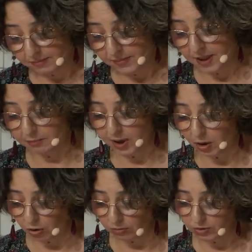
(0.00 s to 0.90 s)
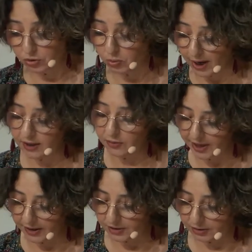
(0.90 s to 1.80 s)
that belong to one
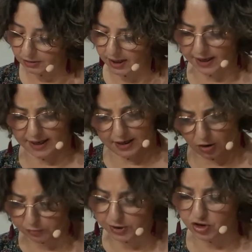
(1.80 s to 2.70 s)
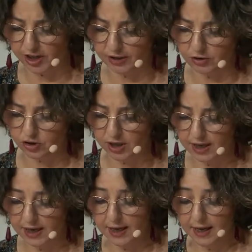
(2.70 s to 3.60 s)
creator and cannot be changed,
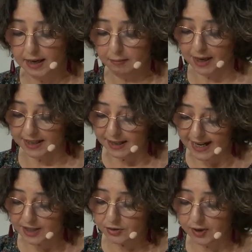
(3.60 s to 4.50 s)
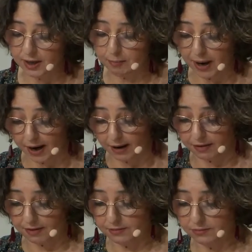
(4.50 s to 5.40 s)
but a natural
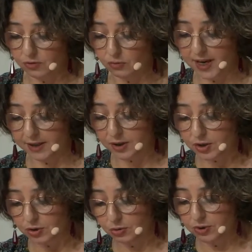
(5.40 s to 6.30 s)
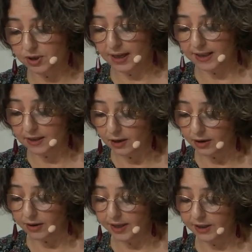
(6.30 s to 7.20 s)
path to be understood as
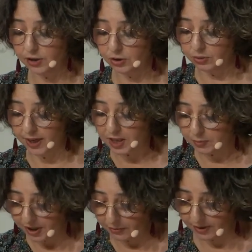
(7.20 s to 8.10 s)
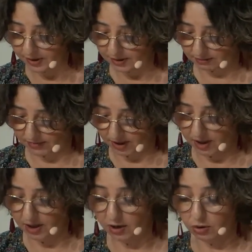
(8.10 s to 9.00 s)
learning through experience,
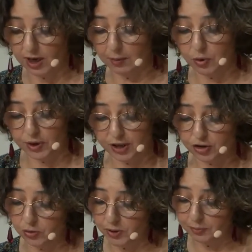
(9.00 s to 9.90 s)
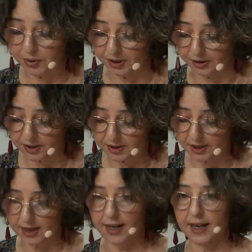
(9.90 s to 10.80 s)
collaboration with peers,
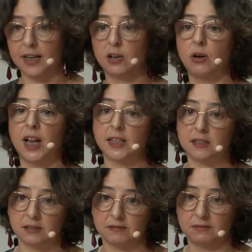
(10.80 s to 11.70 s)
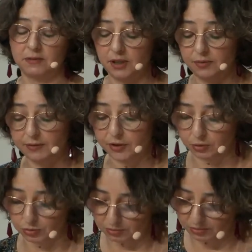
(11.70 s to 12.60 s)
and a collective
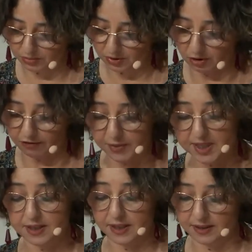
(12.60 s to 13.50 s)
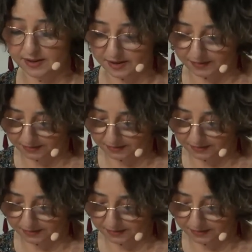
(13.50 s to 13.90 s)
review of mistakes.